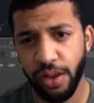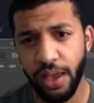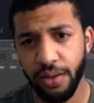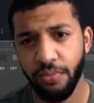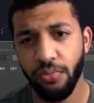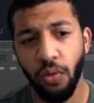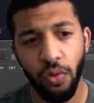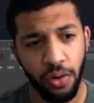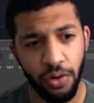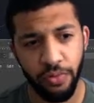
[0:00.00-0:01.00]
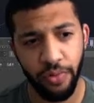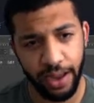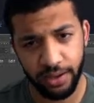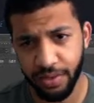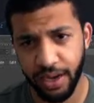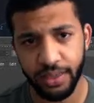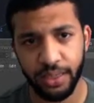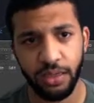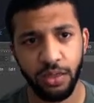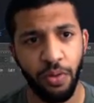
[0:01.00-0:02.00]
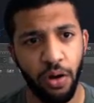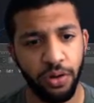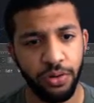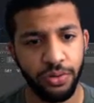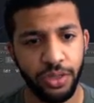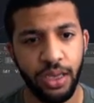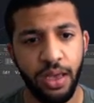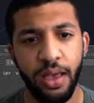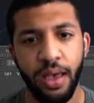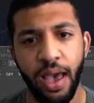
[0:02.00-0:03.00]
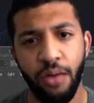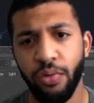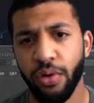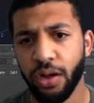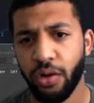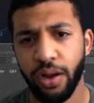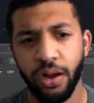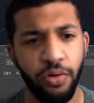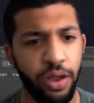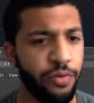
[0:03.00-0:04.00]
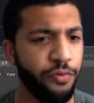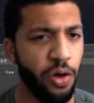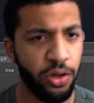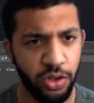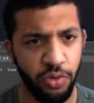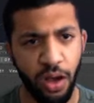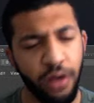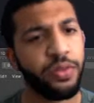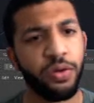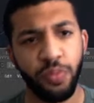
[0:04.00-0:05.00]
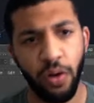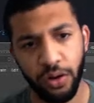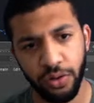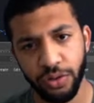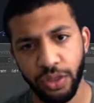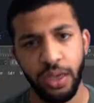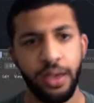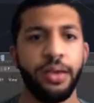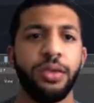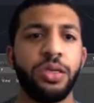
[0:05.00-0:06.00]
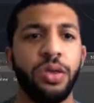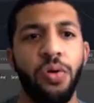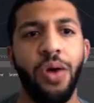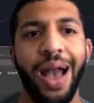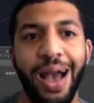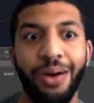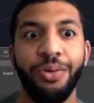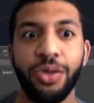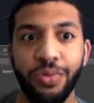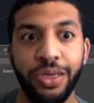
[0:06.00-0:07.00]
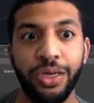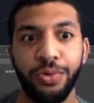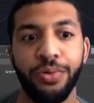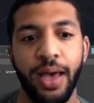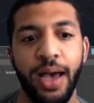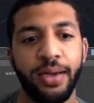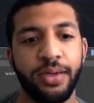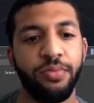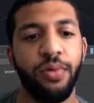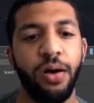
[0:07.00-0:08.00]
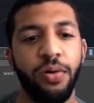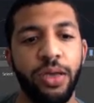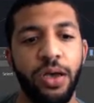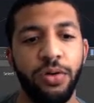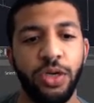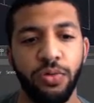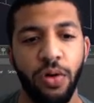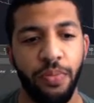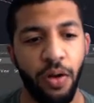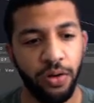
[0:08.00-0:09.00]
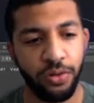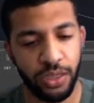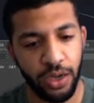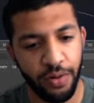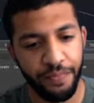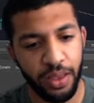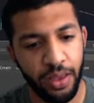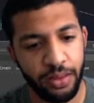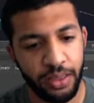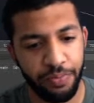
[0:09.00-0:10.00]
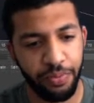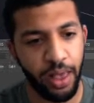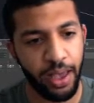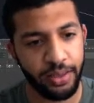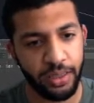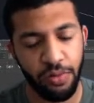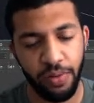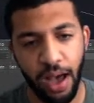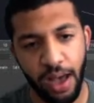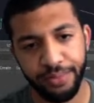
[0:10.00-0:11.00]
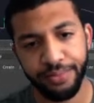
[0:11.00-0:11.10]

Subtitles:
more randomness to the particles, and we want to create a greater volume of those particles. So how do we do that? Well, we go to our particles here. Let's hit play, see what we got.